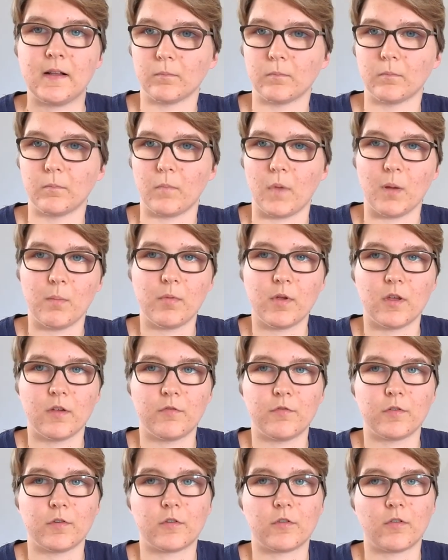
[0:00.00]
Maybe
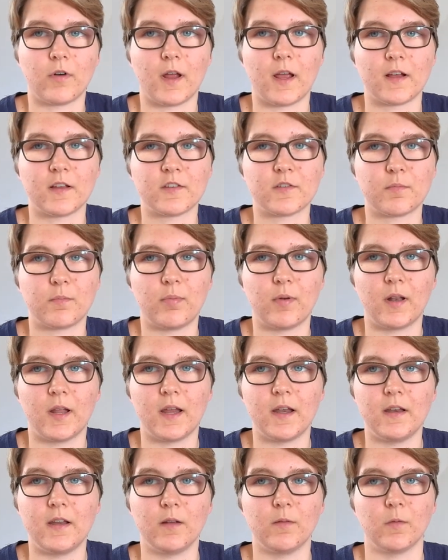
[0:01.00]
if you try
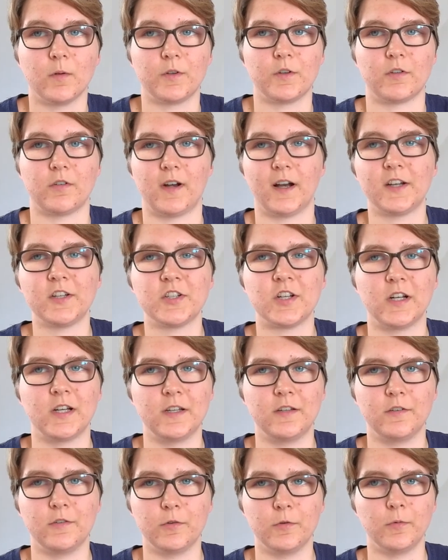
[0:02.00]
explaining what you're
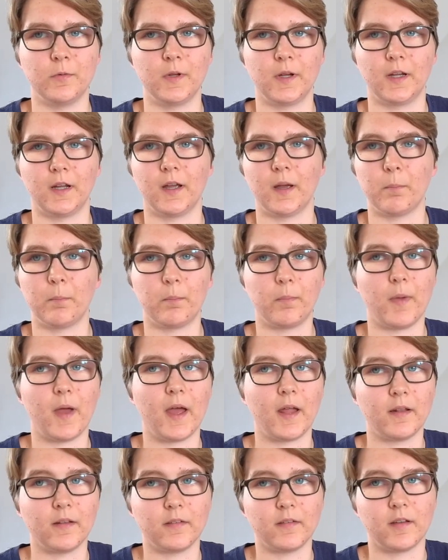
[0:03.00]
actually doing
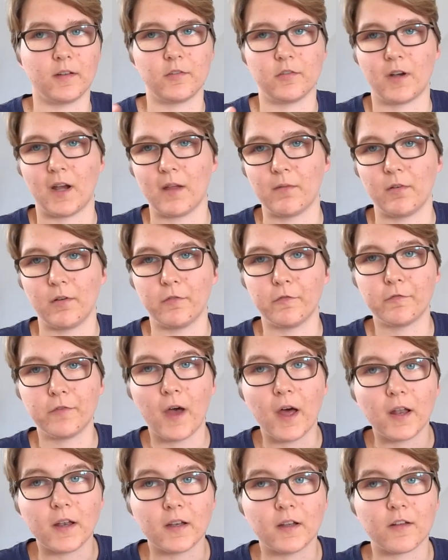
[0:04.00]
and that you're having
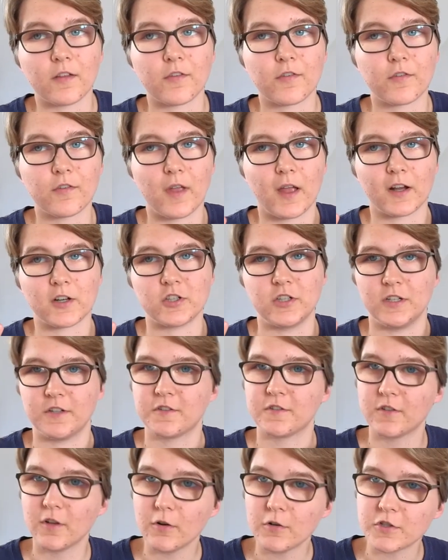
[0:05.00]
fun and actually
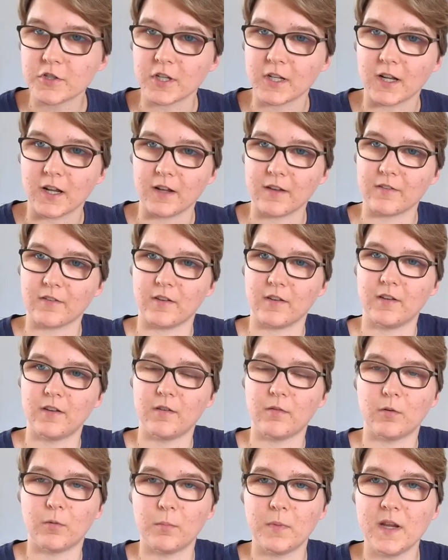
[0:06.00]

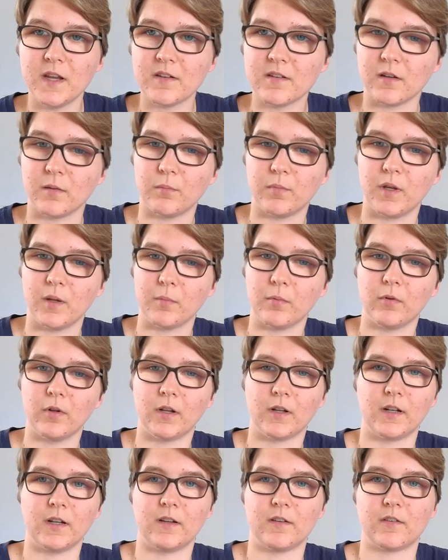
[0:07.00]
socializing, you're meeting people.
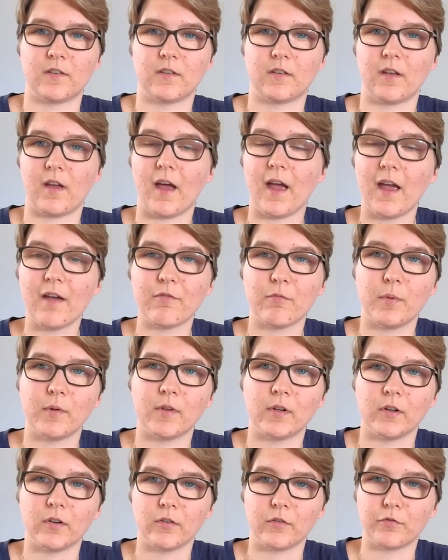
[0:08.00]
At least I have met
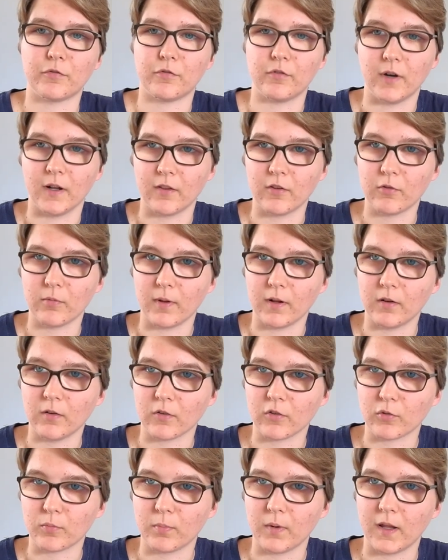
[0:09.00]
a lot of friends by
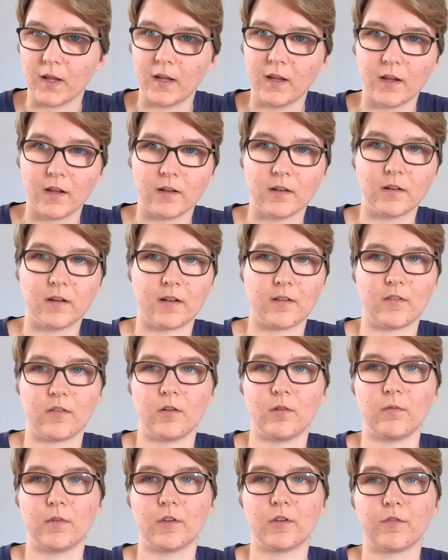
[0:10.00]
cosplaying, and that's
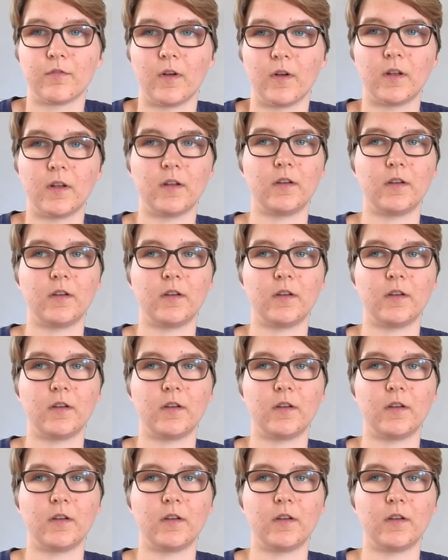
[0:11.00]
always fun.